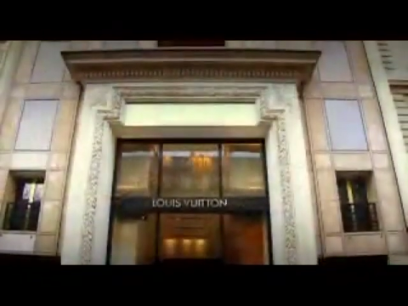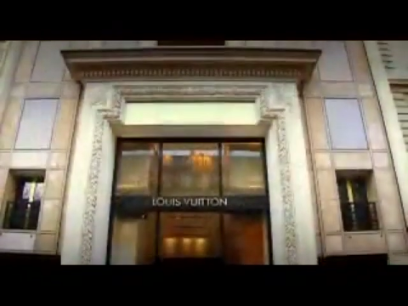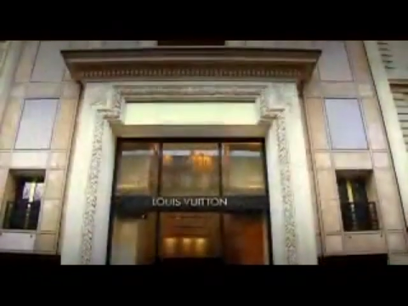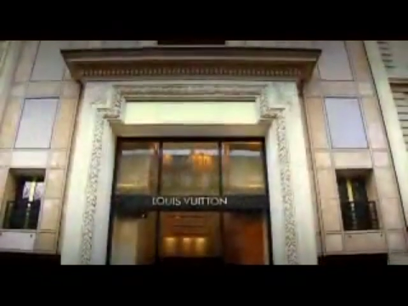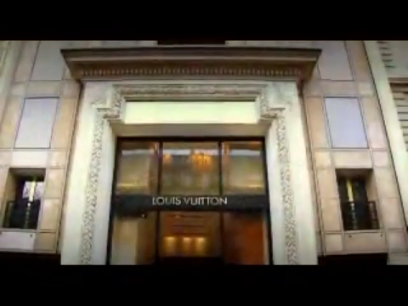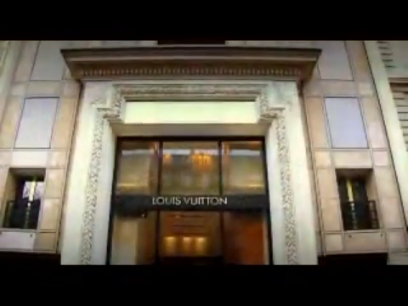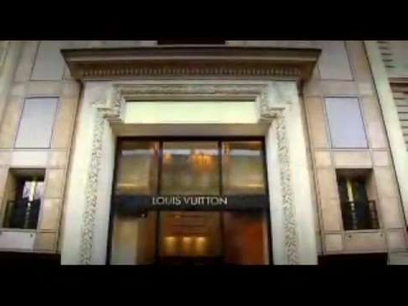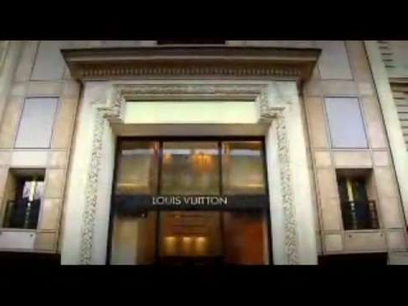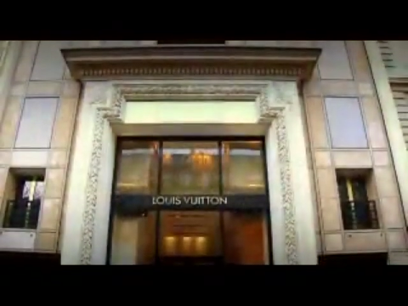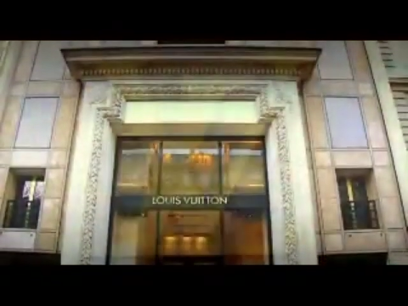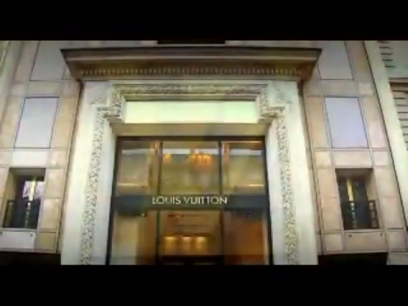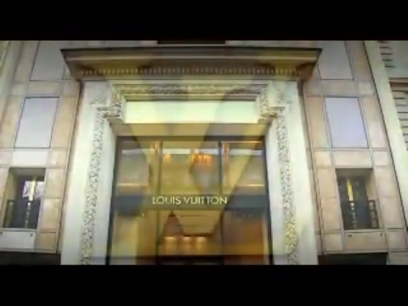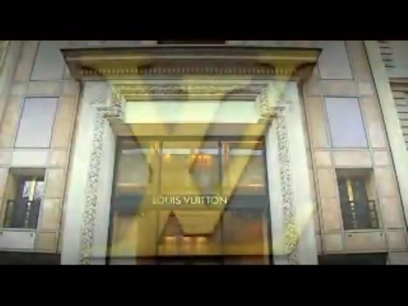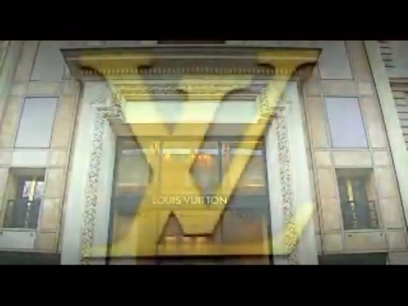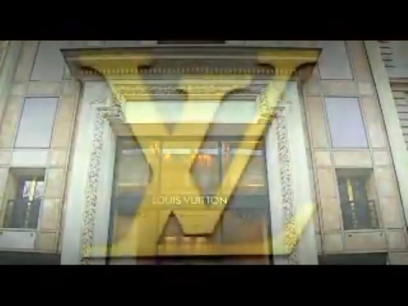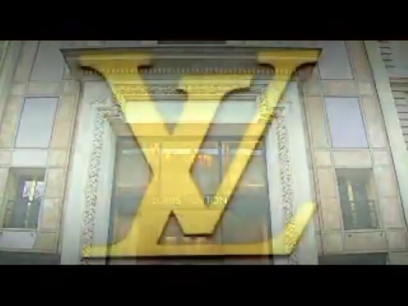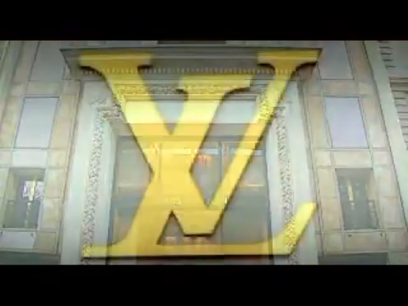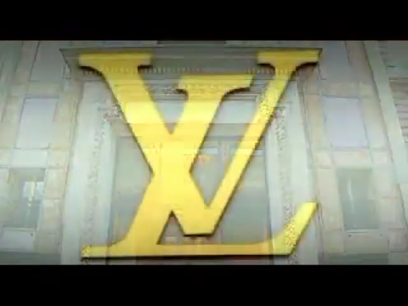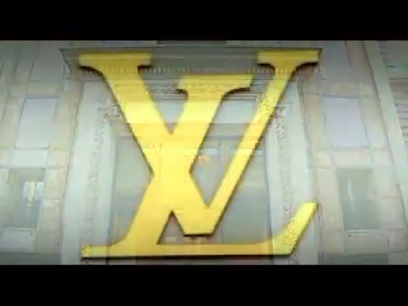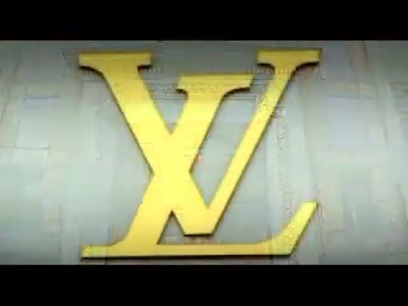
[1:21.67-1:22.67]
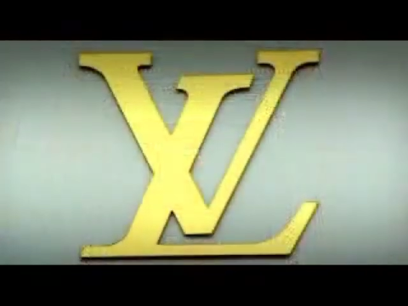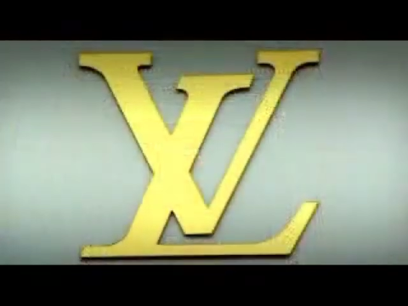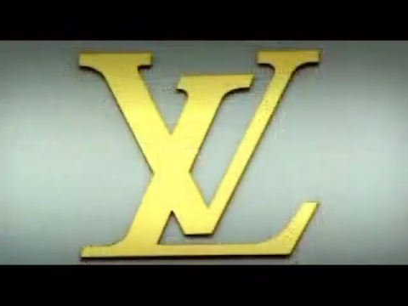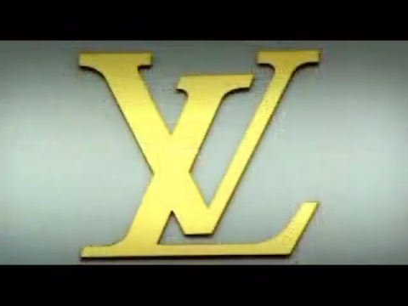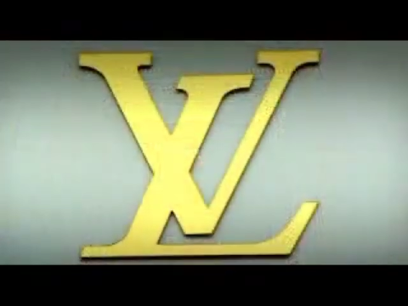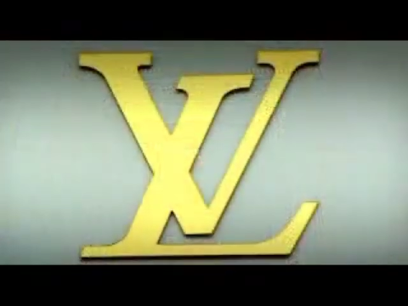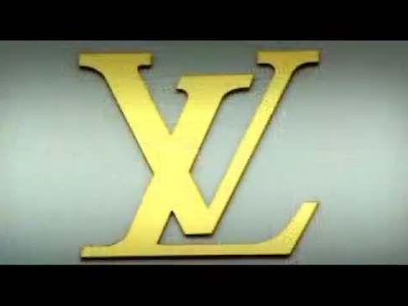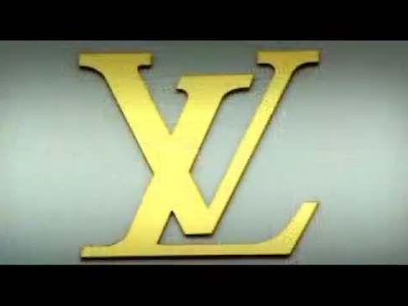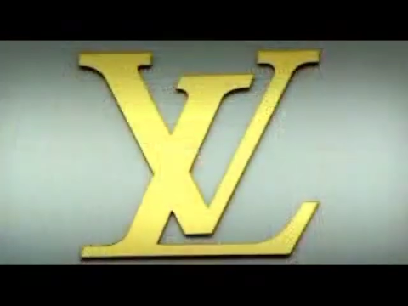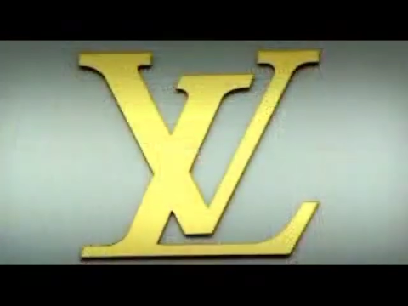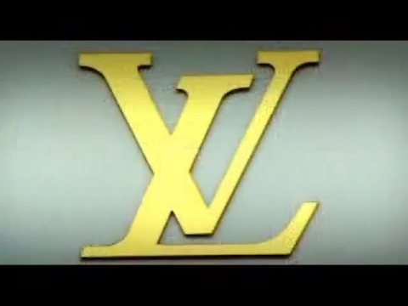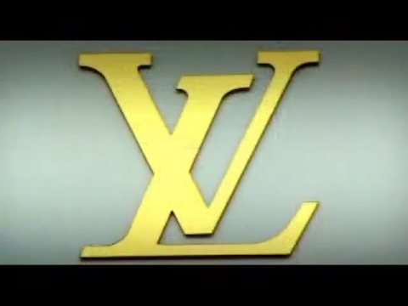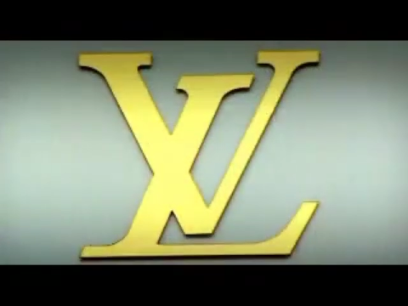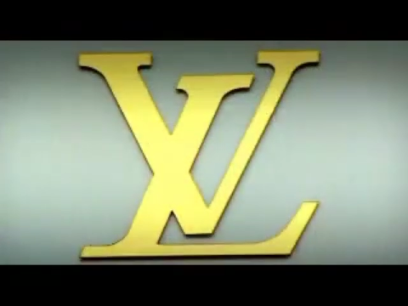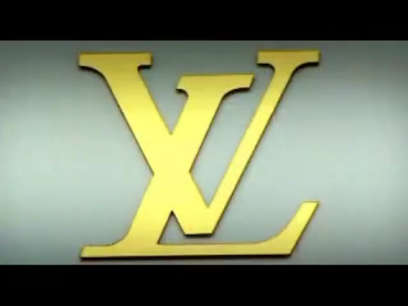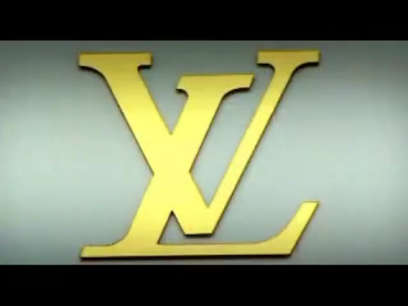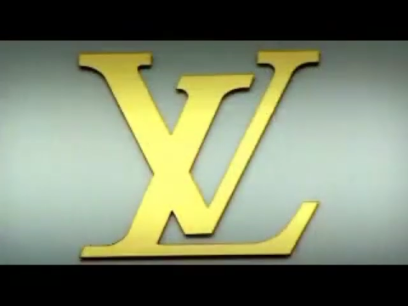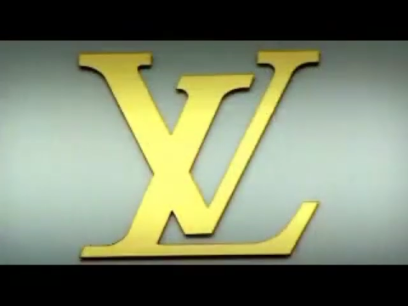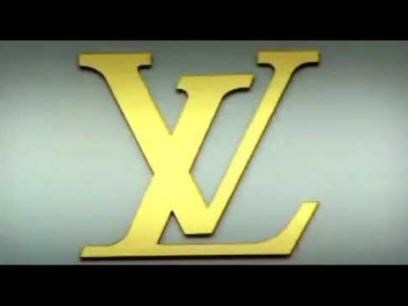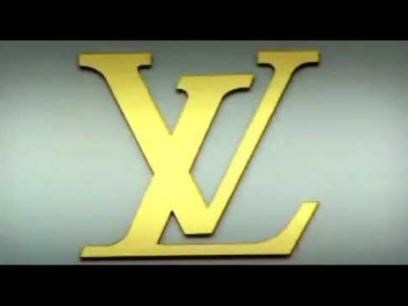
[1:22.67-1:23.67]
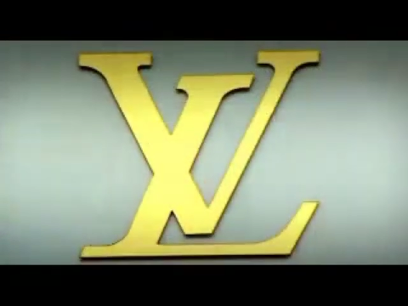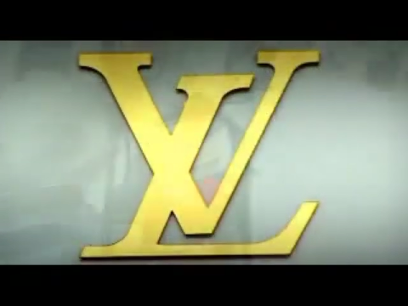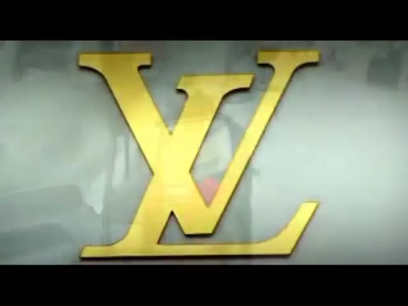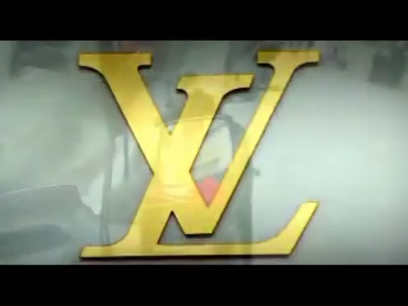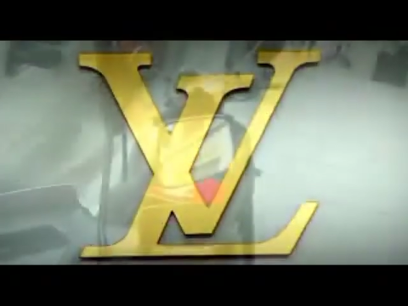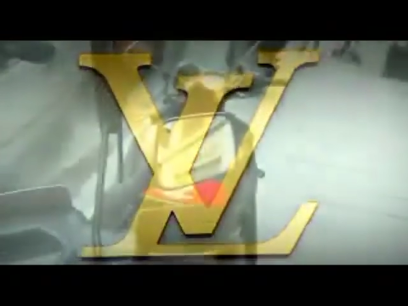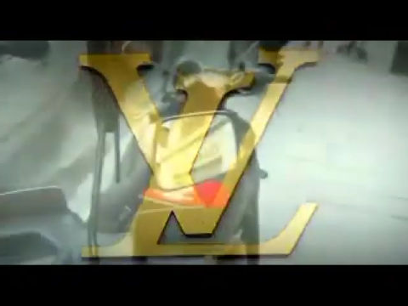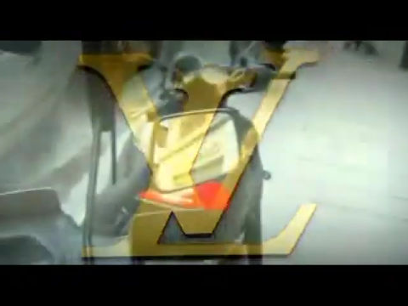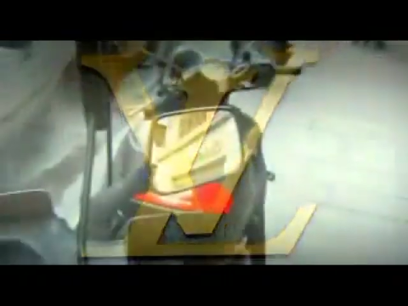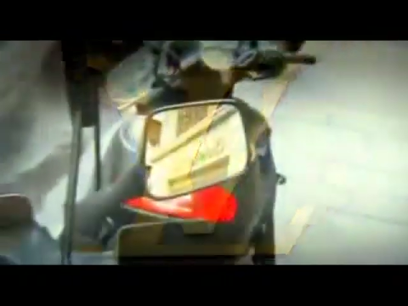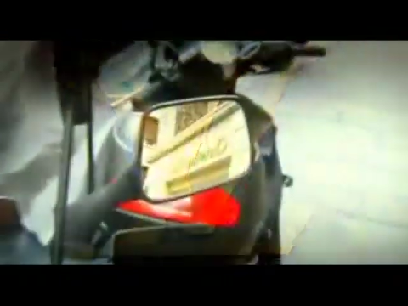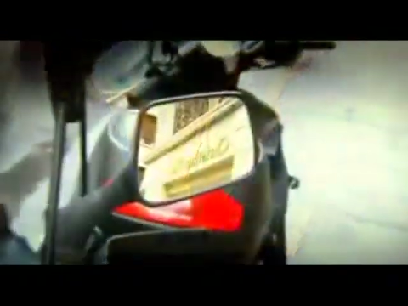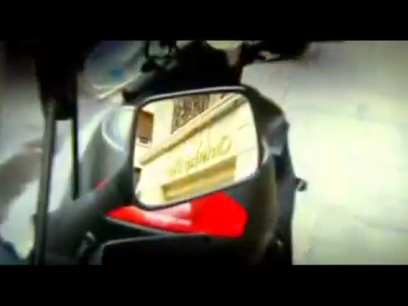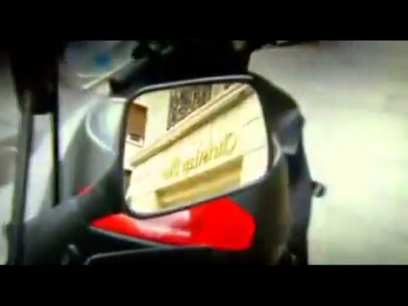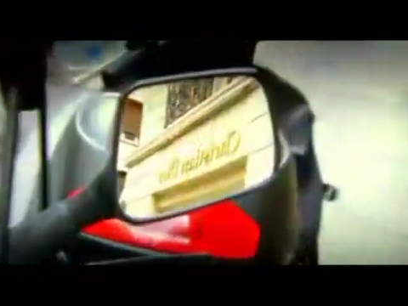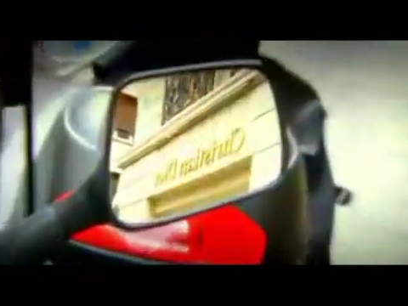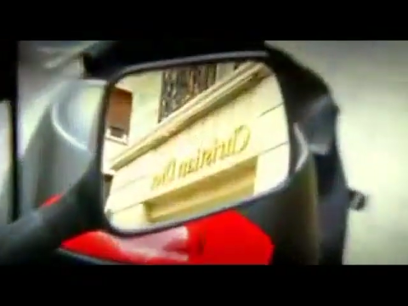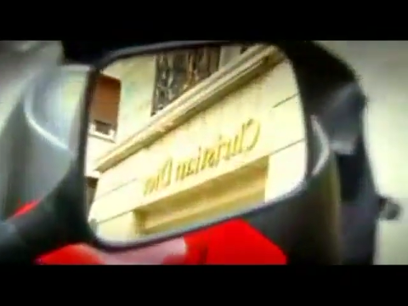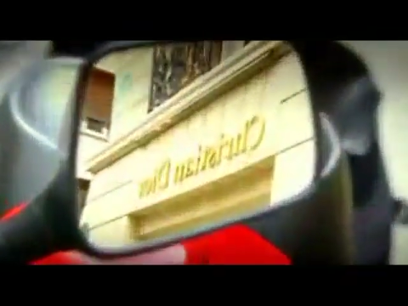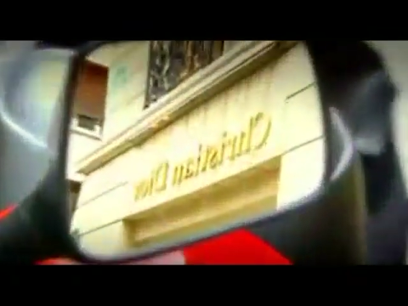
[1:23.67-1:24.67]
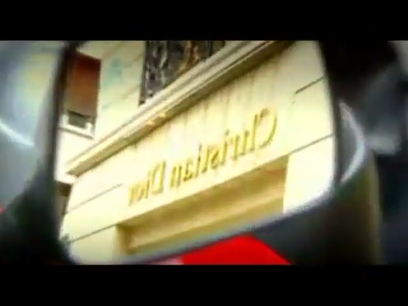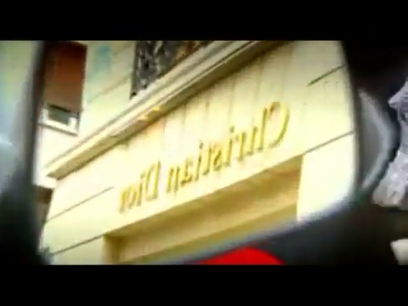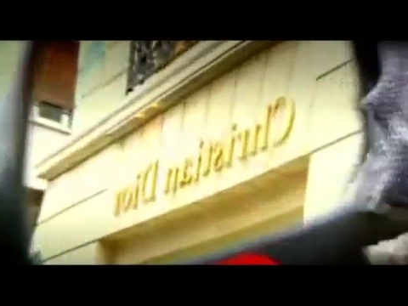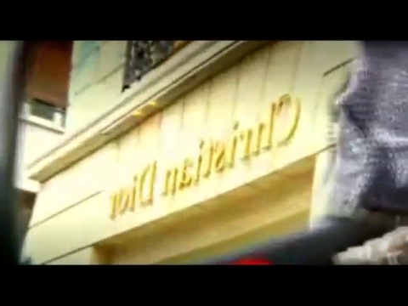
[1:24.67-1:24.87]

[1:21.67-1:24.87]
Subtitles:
No face is visible, so there are no lips to read.